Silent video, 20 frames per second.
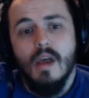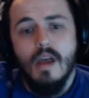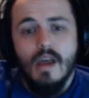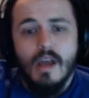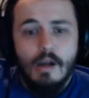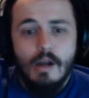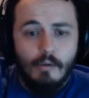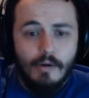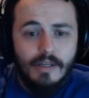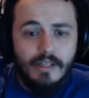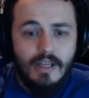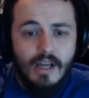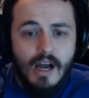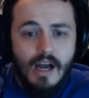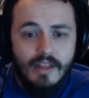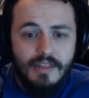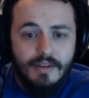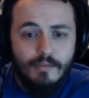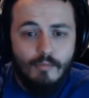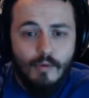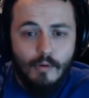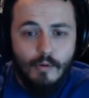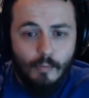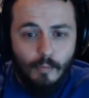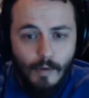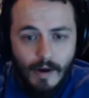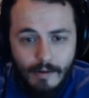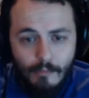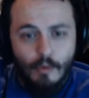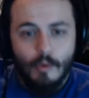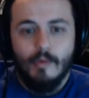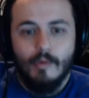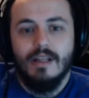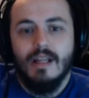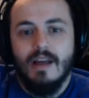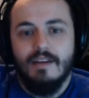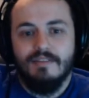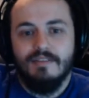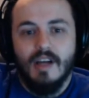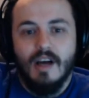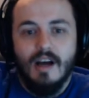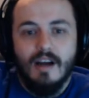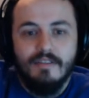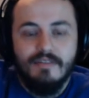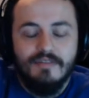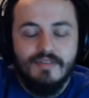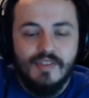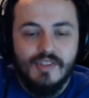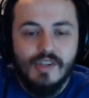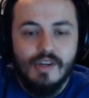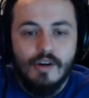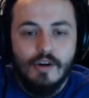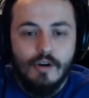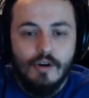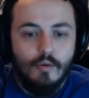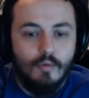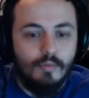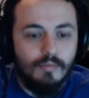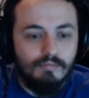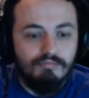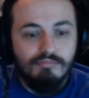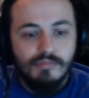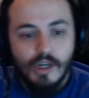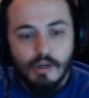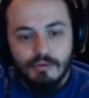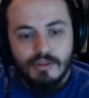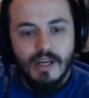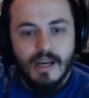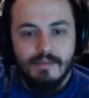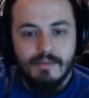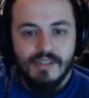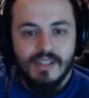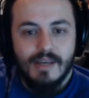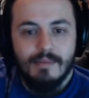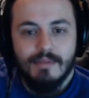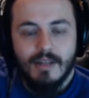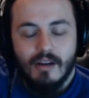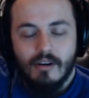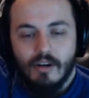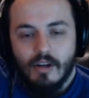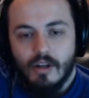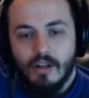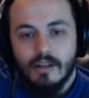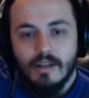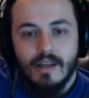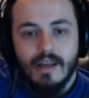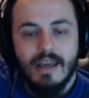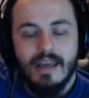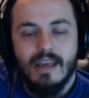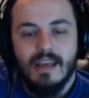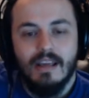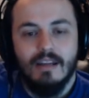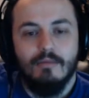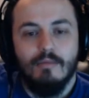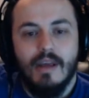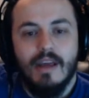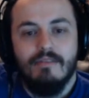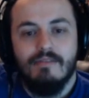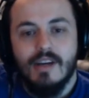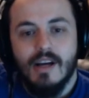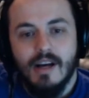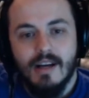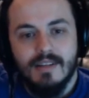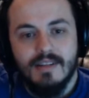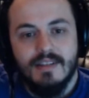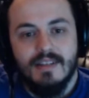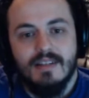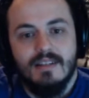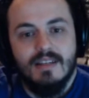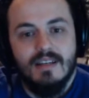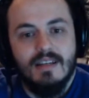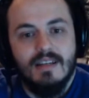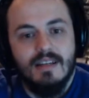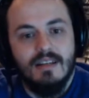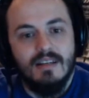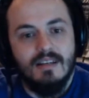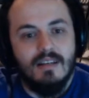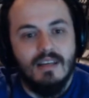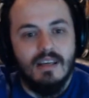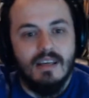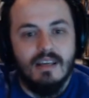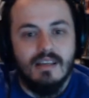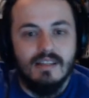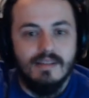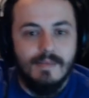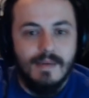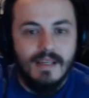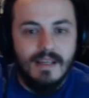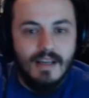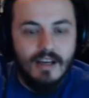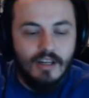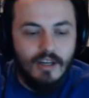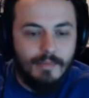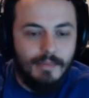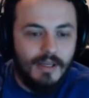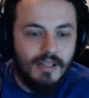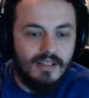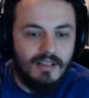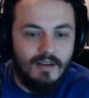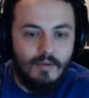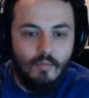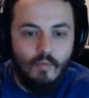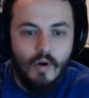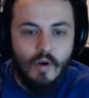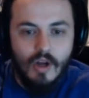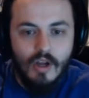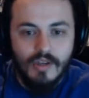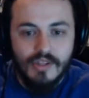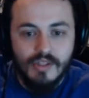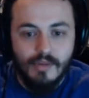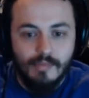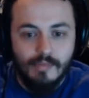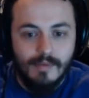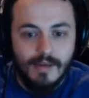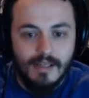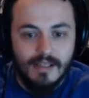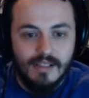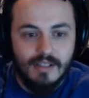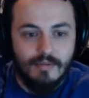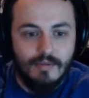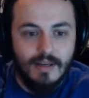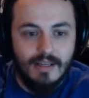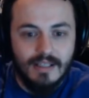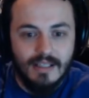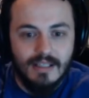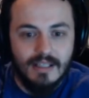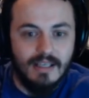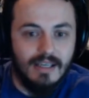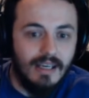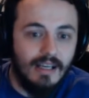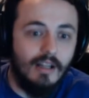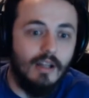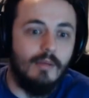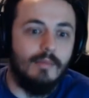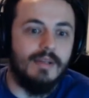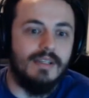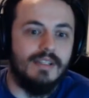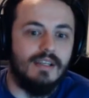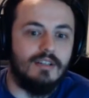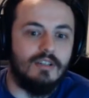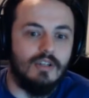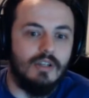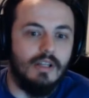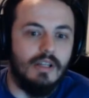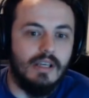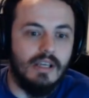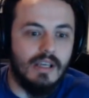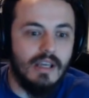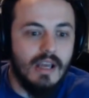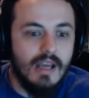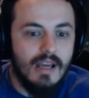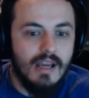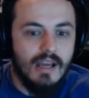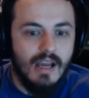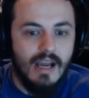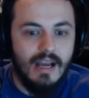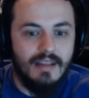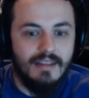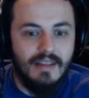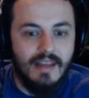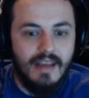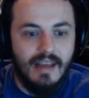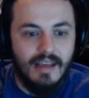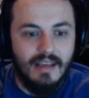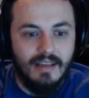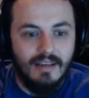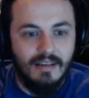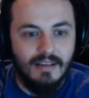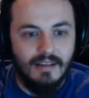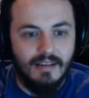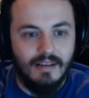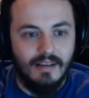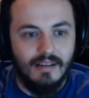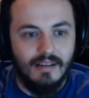We're in Gotham. We're right where we left off, so no time skipped at all. And we have Constantine. He is being held up against a wall. Superman is threatening to kill him, essentially. And then